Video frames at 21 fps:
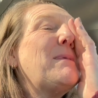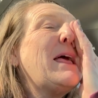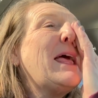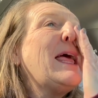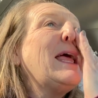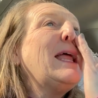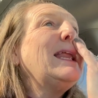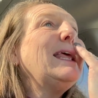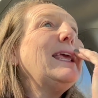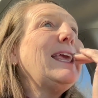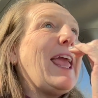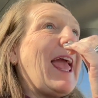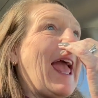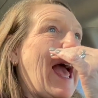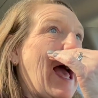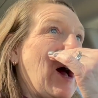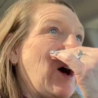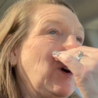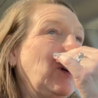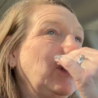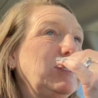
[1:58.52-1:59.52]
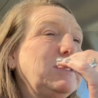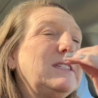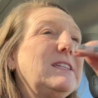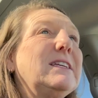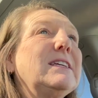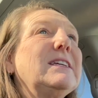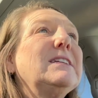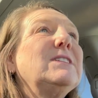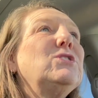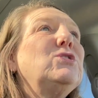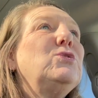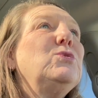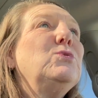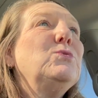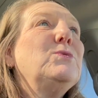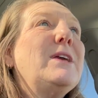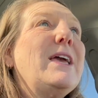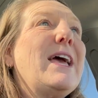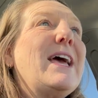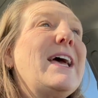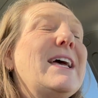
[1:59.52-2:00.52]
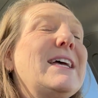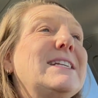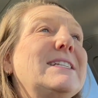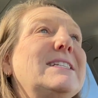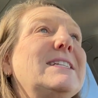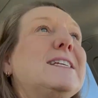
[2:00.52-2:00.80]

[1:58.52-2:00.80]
heading out to get